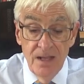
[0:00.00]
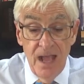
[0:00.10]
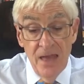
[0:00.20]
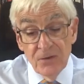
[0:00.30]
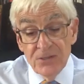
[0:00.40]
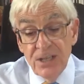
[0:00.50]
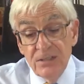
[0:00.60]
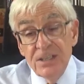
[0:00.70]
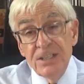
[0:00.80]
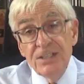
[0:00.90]
And the
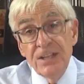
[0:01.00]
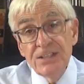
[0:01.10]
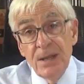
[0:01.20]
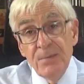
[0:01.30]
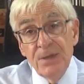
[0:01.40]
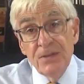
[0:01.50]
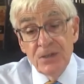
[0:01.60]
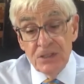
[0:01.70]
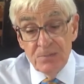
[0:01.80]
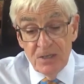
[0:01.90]
result is that something
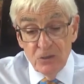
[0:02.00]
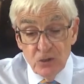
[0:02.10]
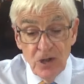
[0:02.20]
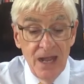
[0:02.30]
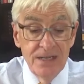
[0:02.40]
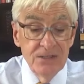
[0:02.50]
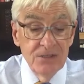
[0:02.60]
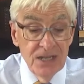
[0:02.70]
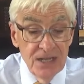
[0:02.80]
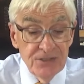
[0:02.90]
that has been tried
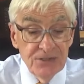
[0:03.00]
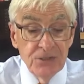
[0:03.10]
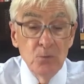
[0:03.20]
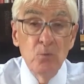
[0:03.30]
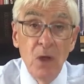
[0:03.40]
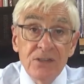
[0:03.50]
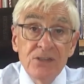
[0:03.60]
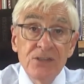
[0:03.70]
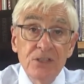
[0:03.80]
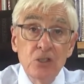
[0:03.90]
and tested in one
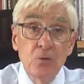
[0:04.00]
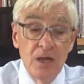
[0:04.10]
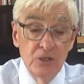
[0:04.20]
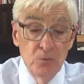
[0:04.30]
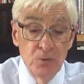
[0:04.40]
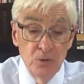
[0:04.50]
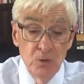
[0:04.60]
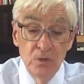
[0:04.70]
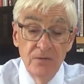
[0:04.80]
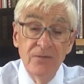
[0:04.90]
situation with
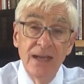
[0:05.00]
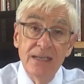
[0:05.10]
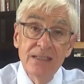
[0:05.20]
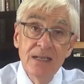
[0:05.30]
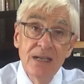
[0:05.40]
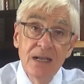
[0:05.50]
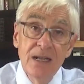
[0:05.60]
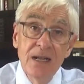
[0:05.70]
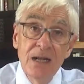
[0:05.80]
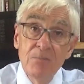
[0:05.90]
good effect
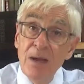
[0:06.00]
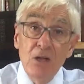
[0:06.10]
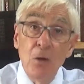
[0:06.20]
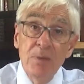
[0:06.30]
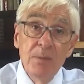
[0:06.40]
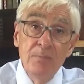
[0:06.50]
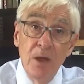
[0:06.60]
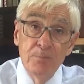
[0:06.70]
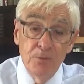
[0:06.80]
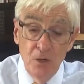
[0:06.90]
may not be
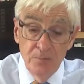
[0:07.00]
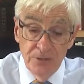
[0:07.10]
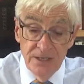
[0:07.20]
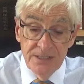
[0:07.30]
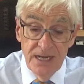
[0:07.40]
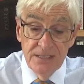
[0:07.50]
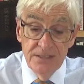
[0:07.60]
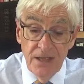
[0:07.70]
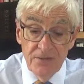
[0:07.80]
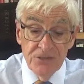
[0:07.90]
appropriate in
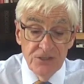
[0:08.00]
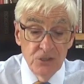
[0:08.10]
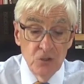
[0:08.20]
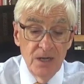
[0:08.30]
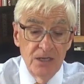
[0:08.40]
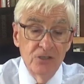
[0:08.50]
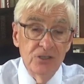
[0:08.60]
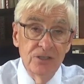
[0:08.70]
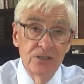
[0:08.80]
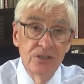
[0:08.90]
another
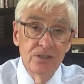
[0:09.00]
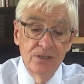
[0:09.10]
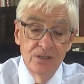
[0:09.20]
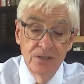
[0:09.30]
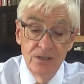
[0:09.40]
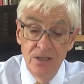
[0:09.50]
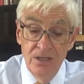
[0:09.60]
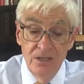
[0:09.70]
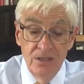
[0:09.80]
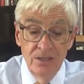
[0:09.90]
situation.
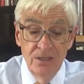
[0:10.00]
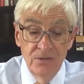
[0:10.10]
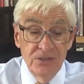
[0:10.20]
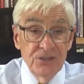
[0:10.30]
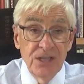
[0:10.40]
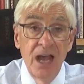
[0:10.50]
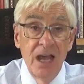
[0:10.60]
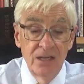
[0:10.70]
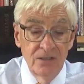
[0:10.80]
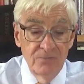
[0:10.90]
The
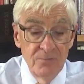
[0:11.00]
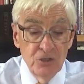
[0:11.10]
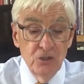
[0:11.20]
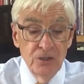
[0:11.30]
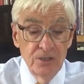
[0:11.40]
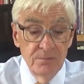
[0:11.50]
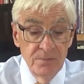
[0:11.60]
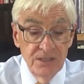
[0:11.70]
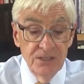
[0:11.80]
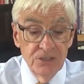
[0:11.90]
style of mission and
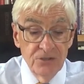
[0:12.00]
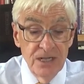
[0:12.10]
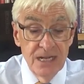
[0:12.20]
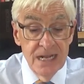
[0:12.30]
ministry